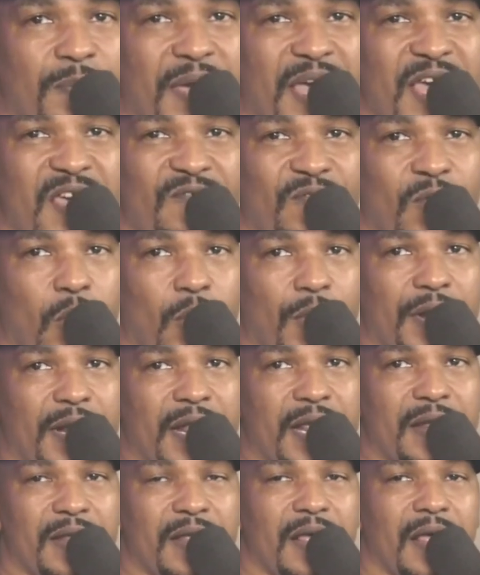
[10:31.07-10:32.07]
pay for it.
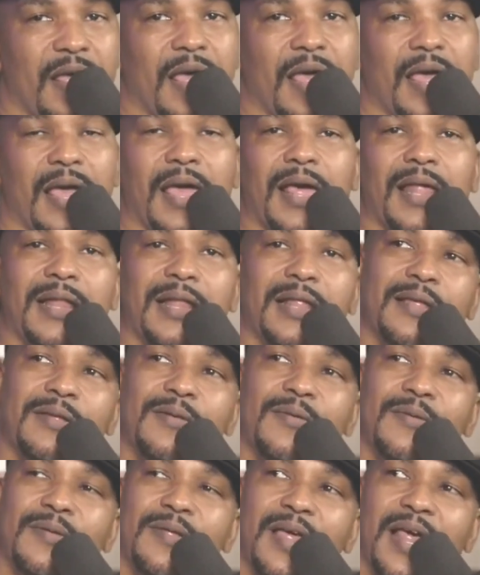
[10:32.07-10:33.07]

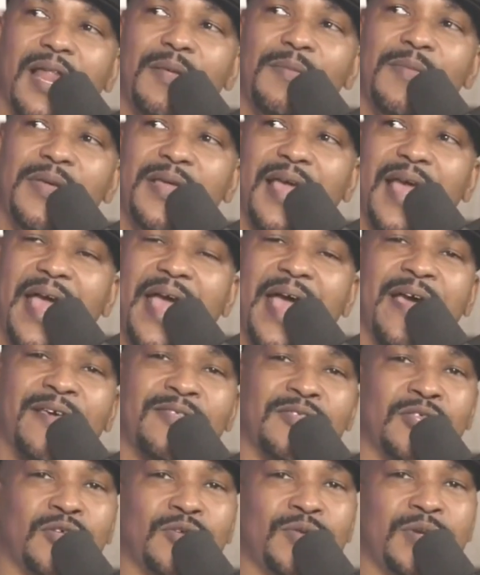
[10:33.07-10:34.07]
let me
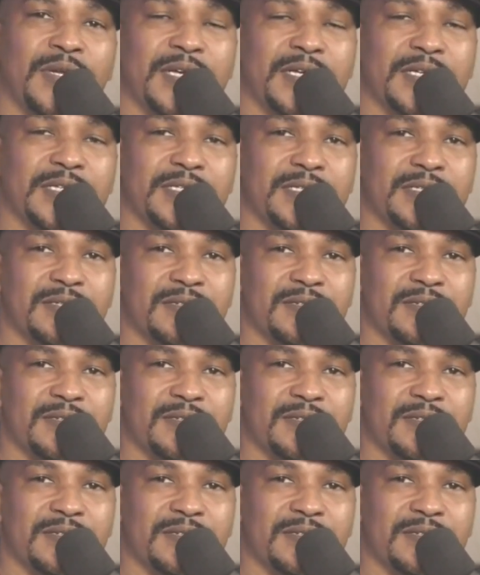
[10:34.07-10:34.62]
ask you this.